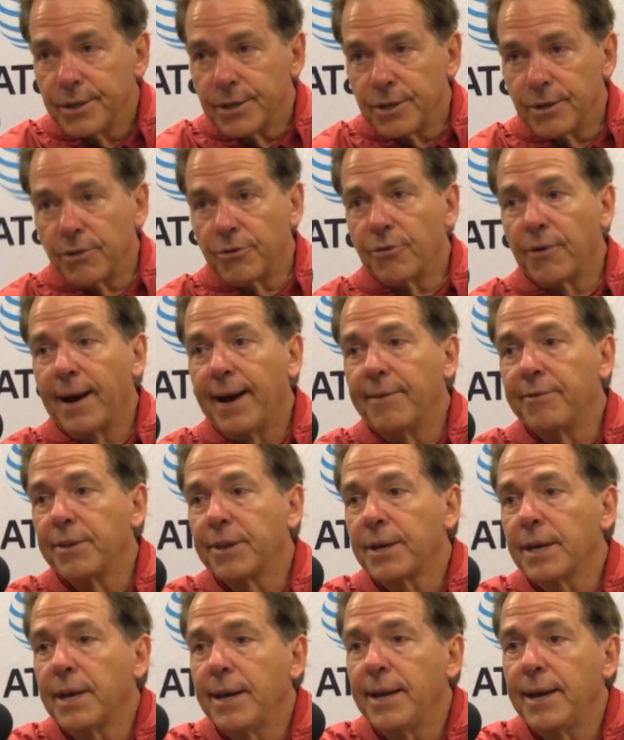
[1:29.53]
you know, drive of
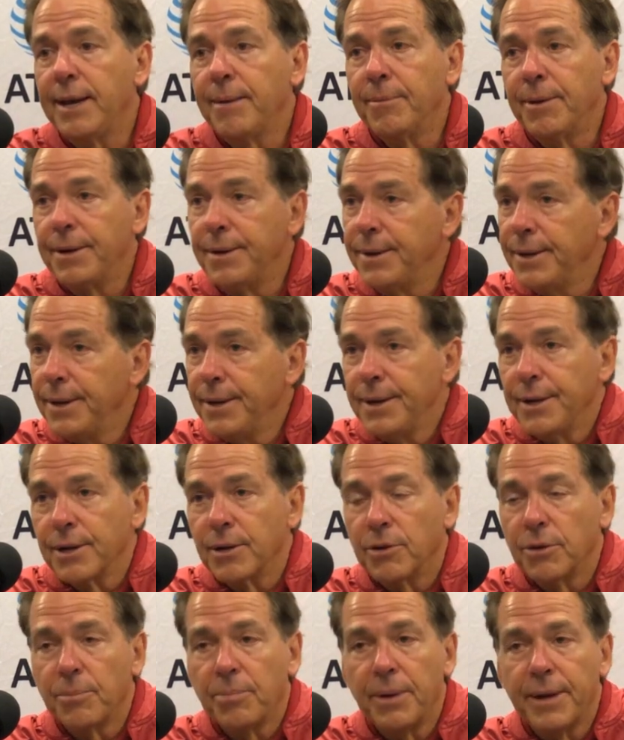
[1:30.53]
the game, and, you
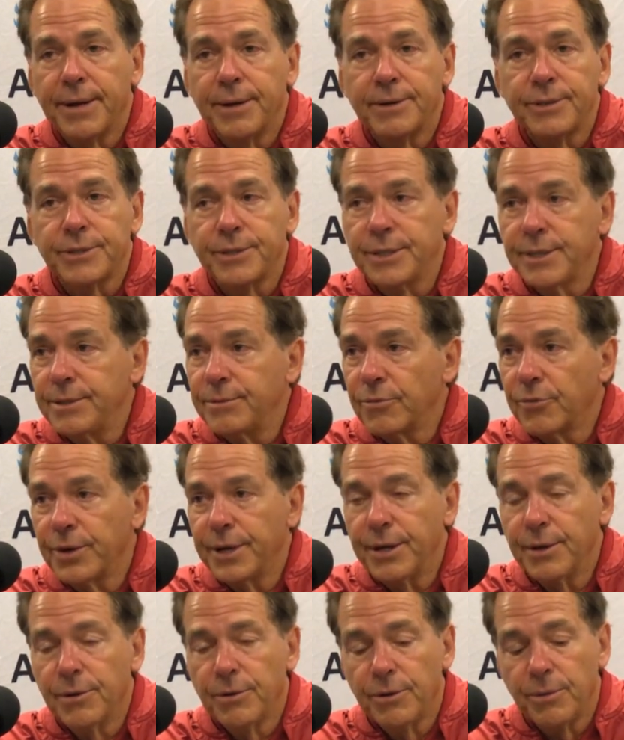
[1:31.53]
know, the players didn't
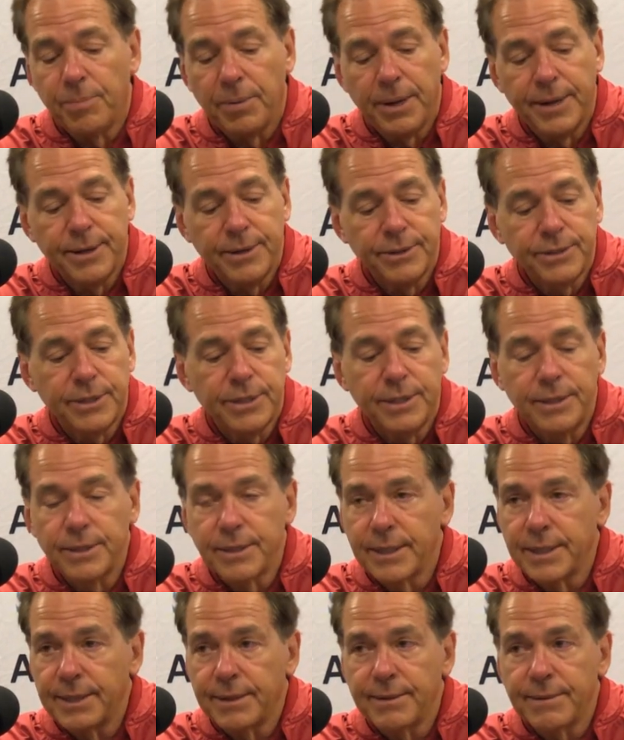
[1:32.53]
reel, the players didn't
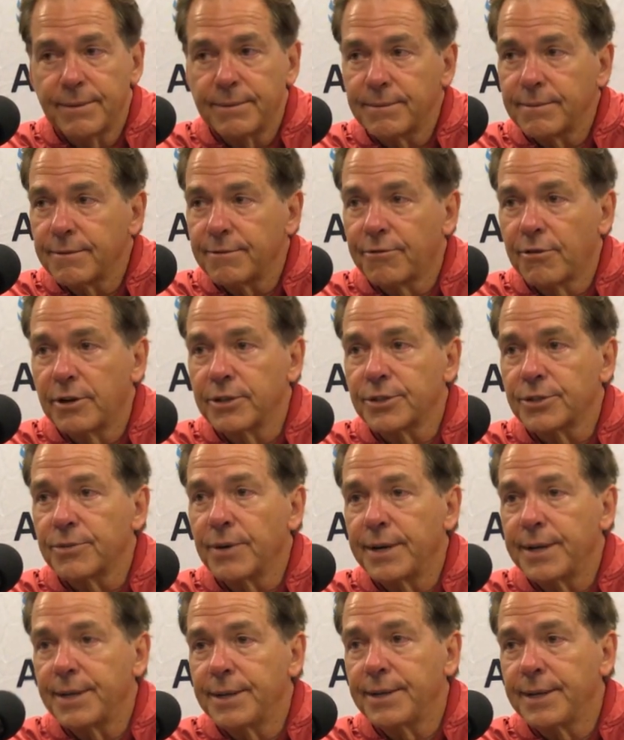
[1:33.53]
get
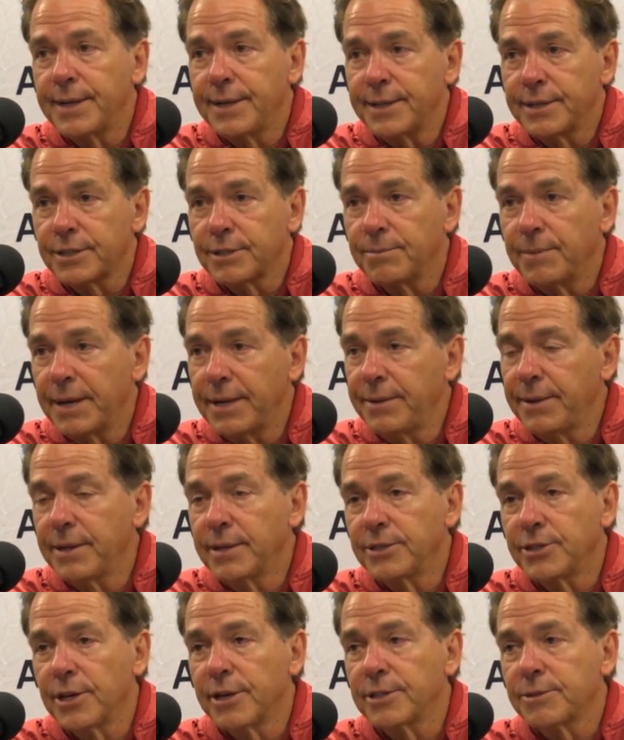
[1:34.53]
frustrated, they just made the
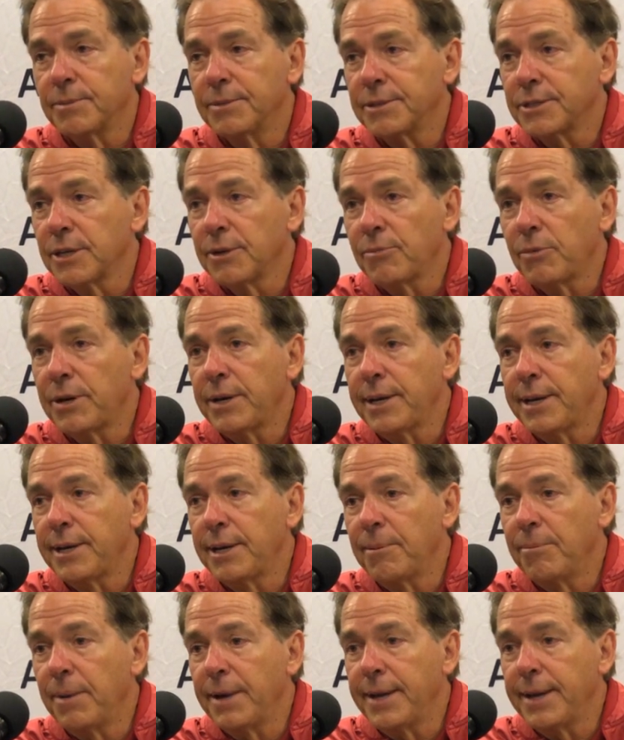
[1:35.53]
adjustments that we need
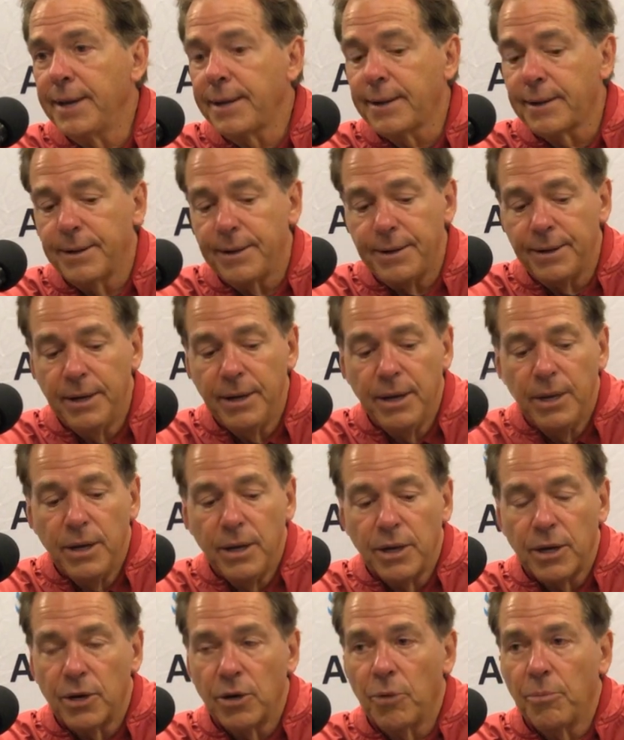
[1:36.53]
to make and,
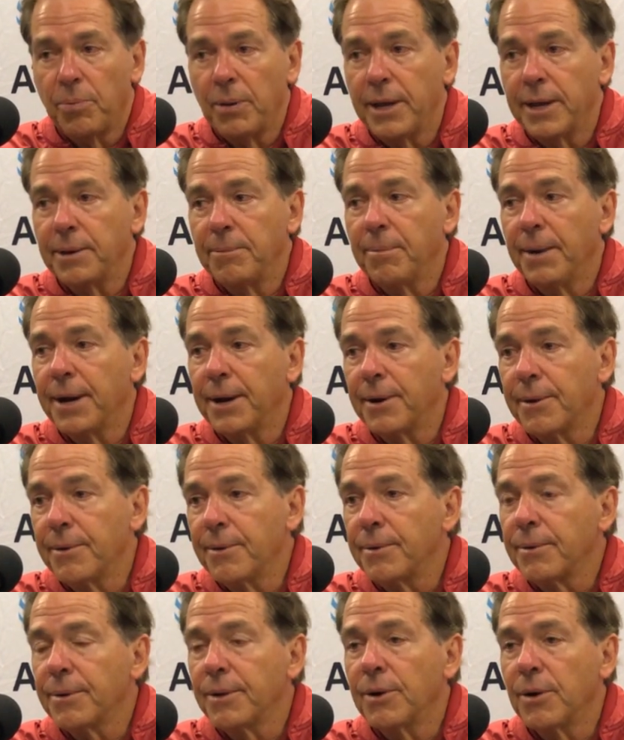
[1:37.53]
you know, played better,
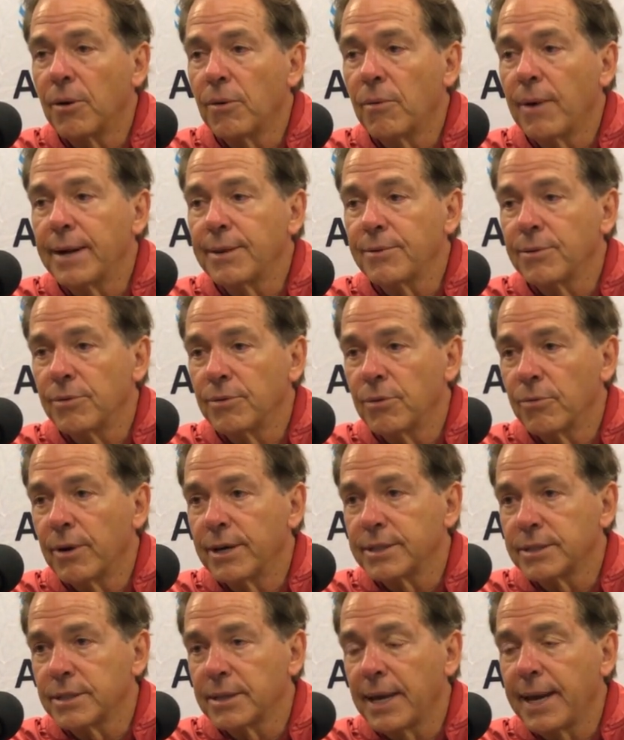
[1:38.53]
you know, right through the
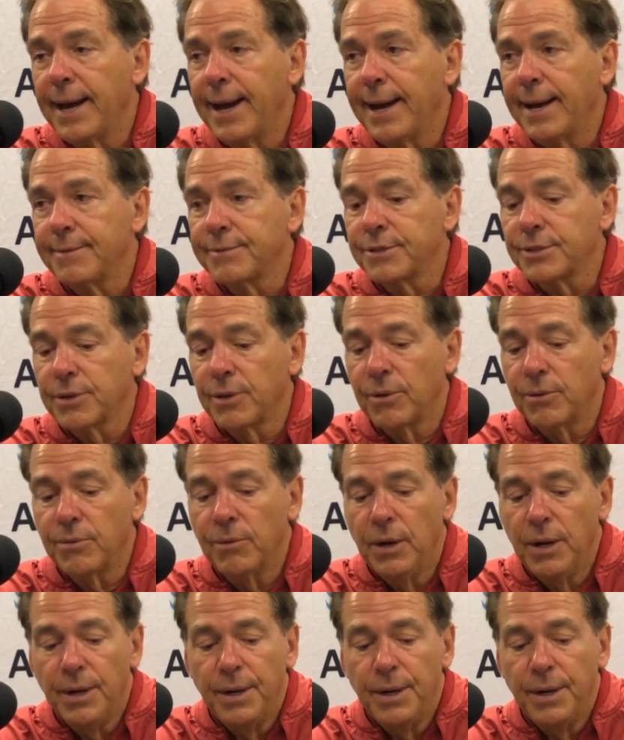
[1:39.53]
rest of the half. So,